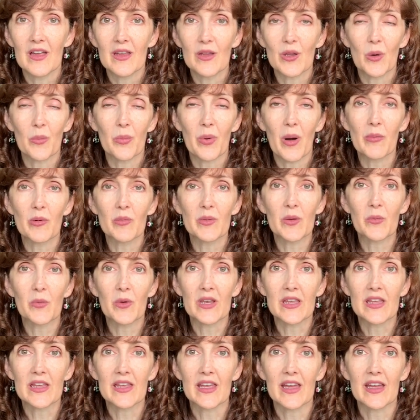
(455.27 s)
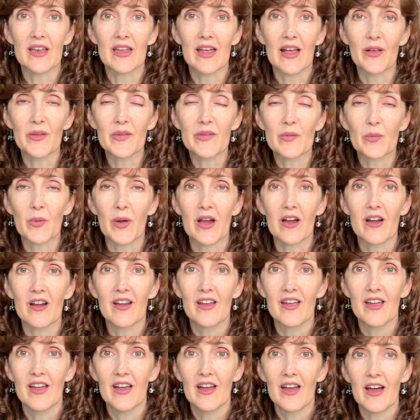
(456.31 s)
you know, probably wouldn't get elsewhere.
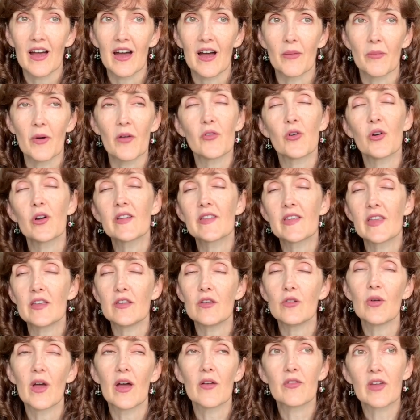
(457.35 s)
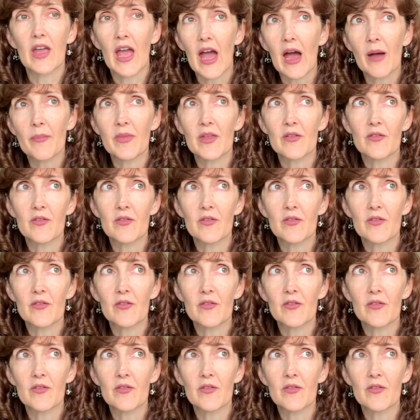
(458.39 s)
Of course, they do have Gap.